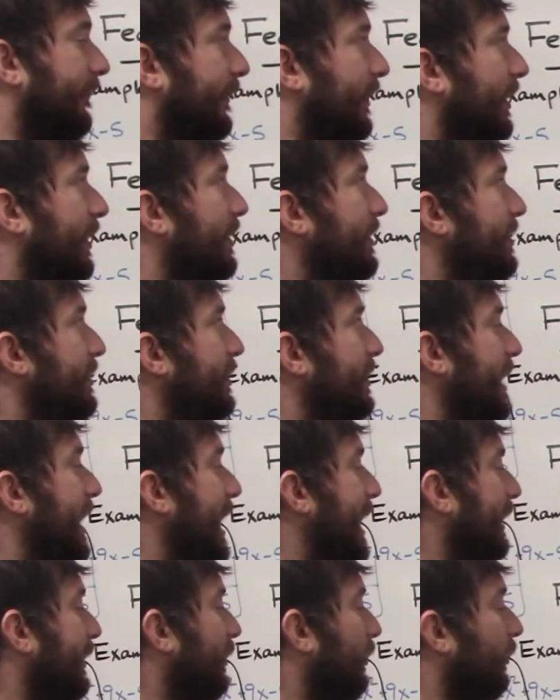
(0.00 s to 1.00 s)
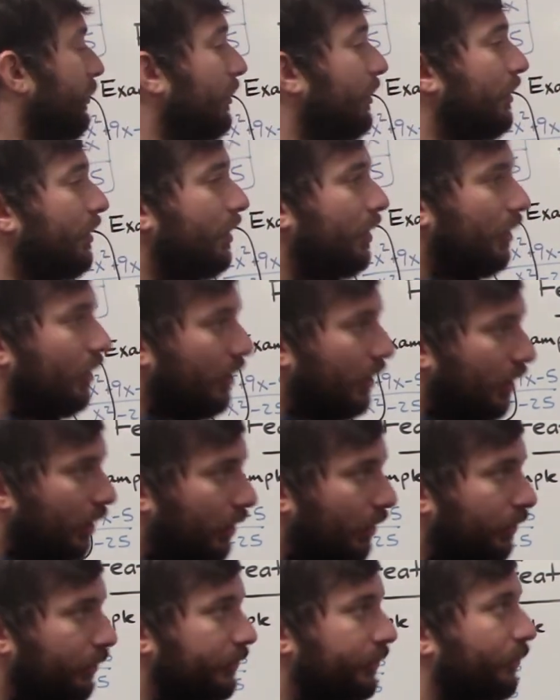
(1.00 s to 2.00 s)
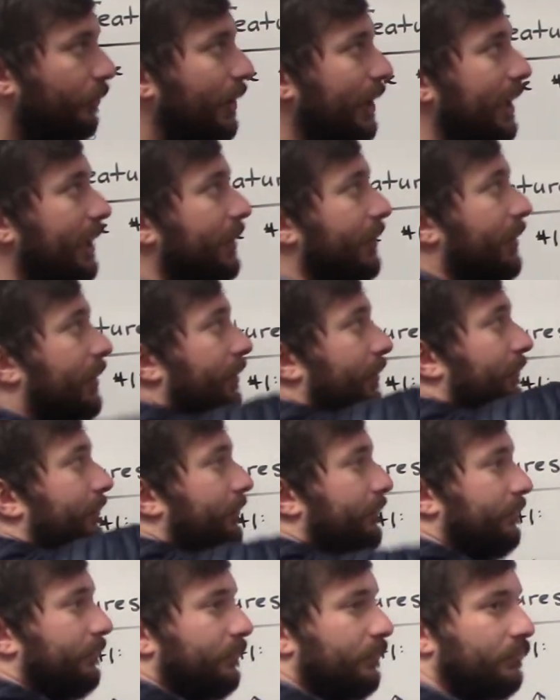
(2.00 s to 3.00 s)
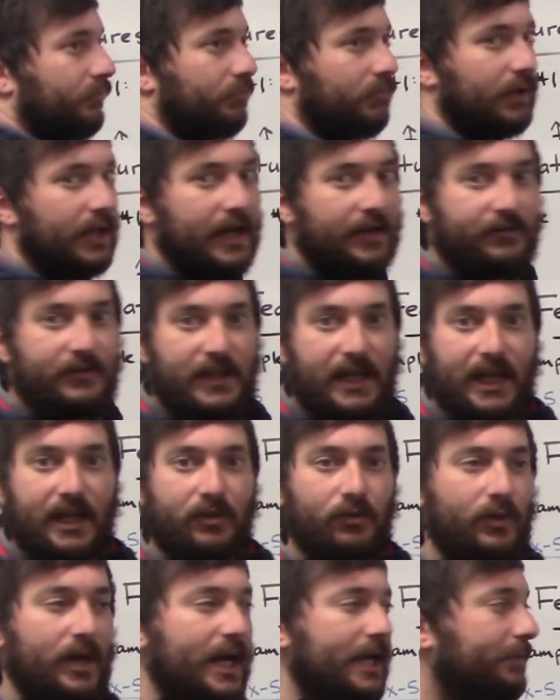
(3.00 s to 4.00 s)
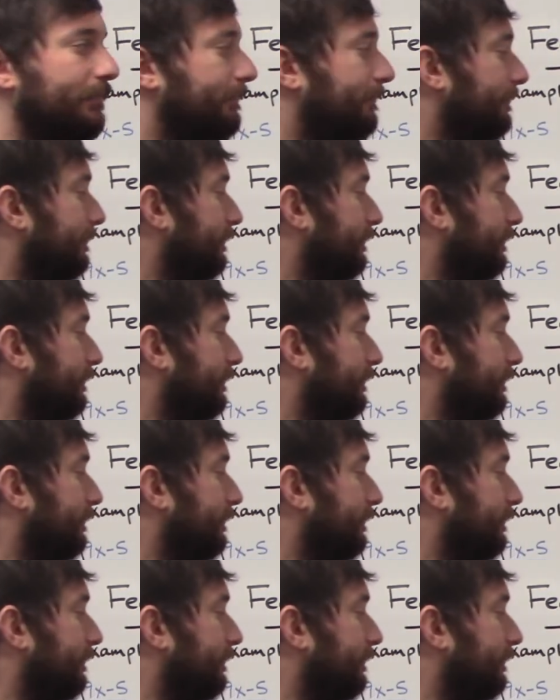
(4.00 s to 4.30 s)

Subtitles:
is diagonal all the way left and right,